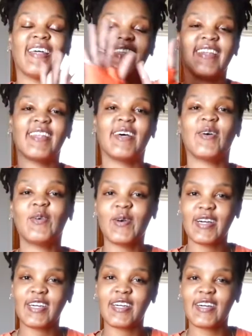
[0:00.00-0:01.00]
Hello
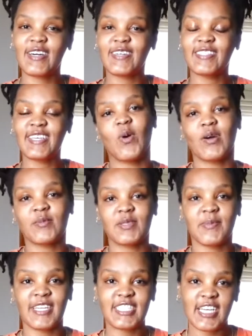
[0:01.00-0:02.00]
world! Welcome to my
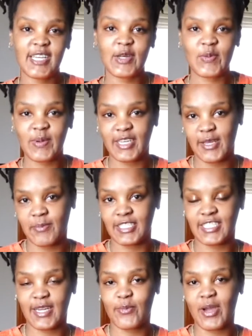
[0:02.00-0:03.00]
channel. My name is
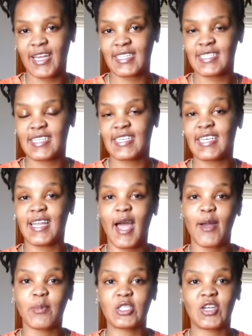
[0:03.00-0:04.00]
Shanay Braxton and I'm
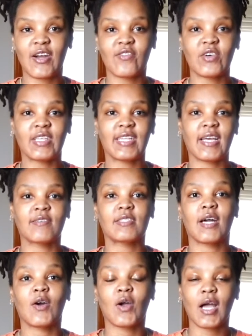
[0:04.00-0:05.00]
a travel and lifestyle
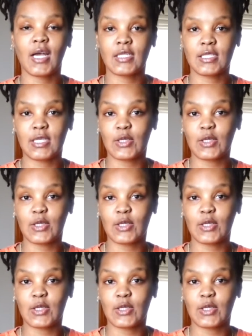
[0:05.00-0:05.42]
content